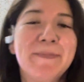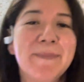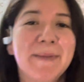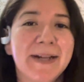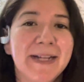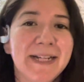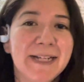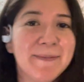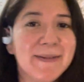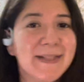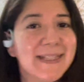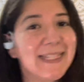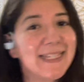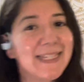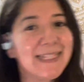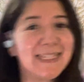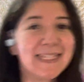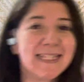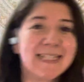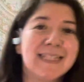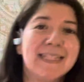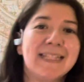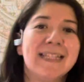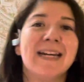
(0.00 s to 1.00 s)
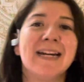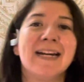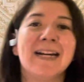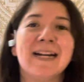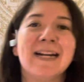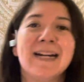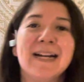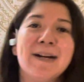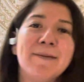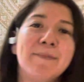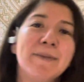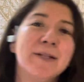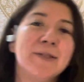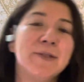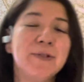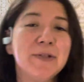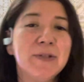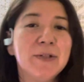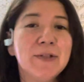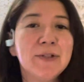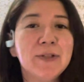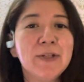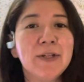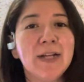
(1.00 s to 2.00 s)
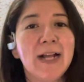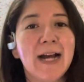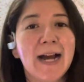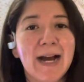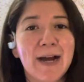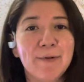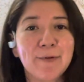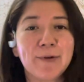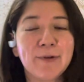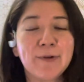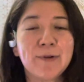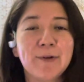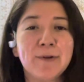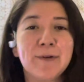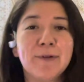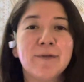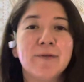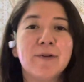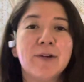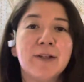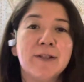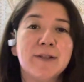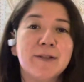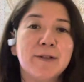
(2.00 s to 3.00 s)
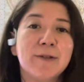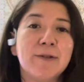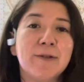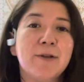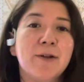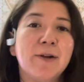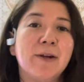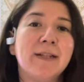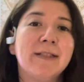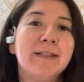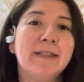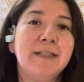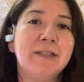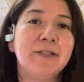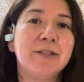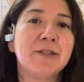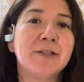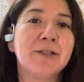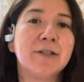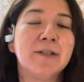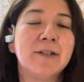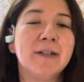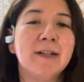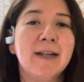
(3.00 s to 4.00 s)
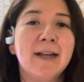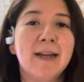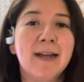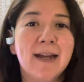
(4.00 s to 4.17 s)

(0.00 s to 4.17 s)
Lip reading: My name is Leticia. I'm a 200-hour registered yoga teacher